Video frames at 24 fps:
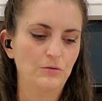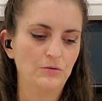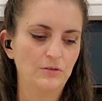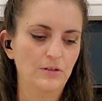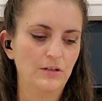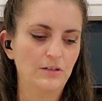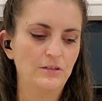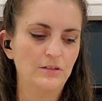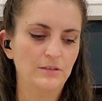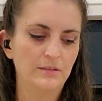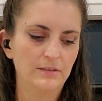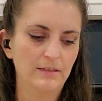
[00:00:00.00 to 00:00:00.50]

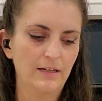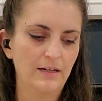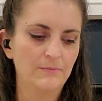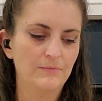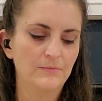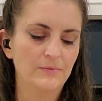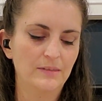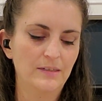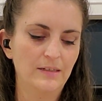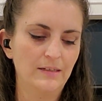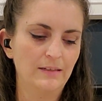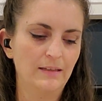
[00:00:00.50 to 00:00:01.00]
So
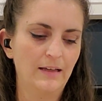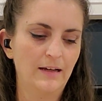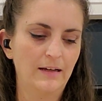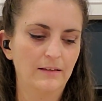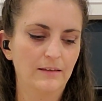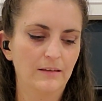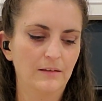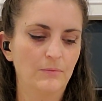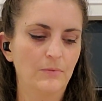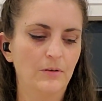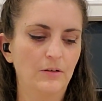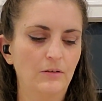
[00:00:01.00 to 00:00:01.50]
I'm seeing that.
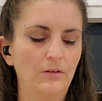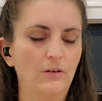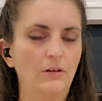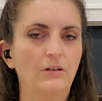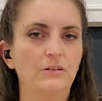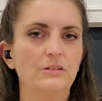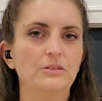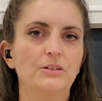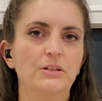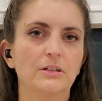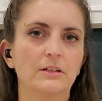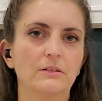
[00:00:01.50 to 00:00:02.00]
I'm
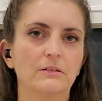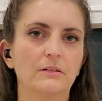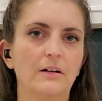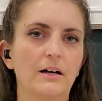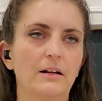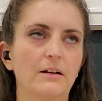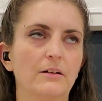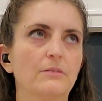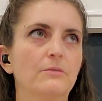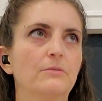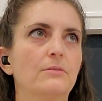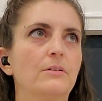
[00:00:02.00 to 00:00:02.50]
acknowledging a
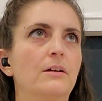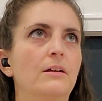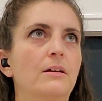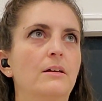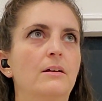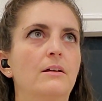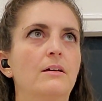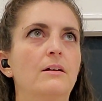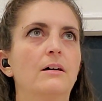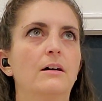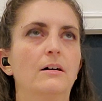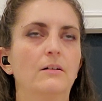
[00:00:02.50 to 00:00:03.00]
lot
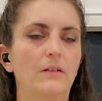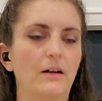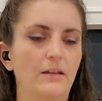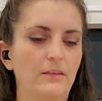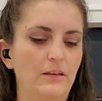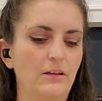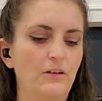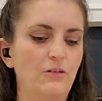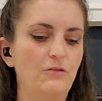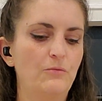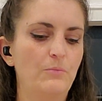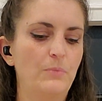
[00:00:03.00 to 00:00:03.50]

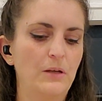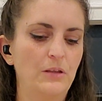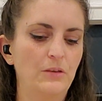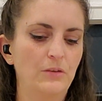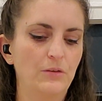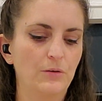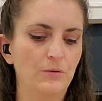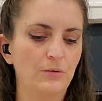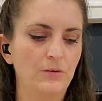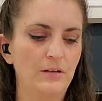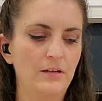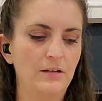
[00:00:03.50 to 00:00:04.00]
that you've been
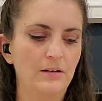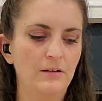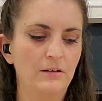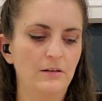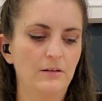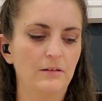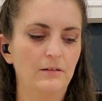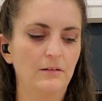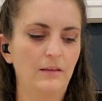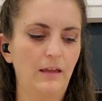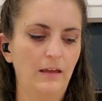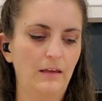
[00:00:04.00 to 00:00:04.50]
through
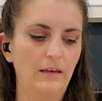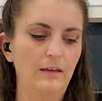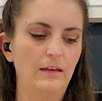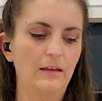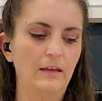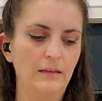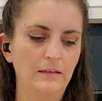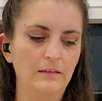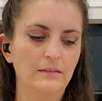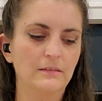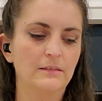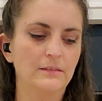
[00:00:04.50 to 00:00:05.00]
here, like
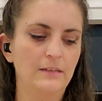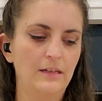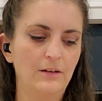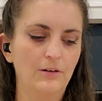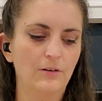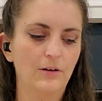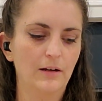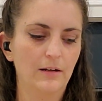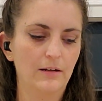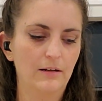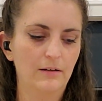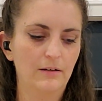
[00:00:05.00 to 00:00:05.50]
in
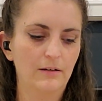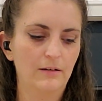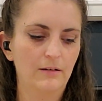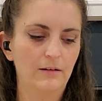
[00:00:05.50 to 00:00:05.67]
secret.